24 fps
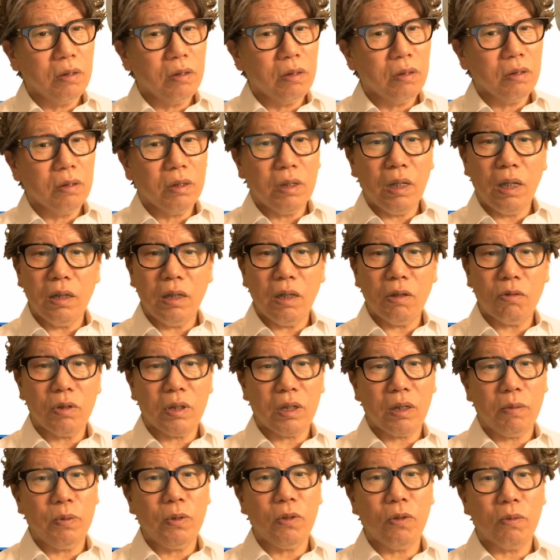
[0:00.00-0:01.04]
if one
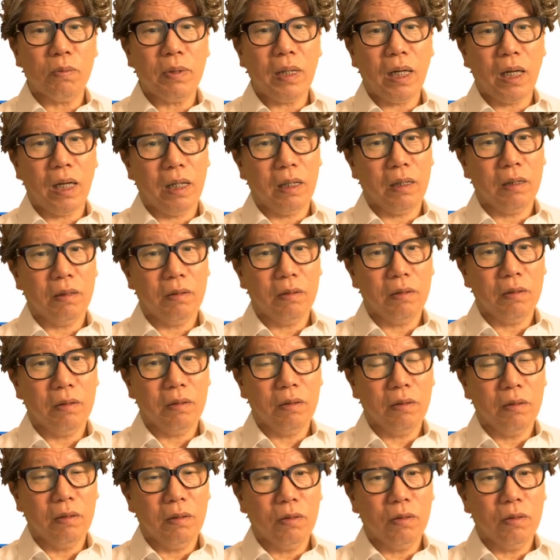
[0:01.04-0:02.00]
claims that the second molar is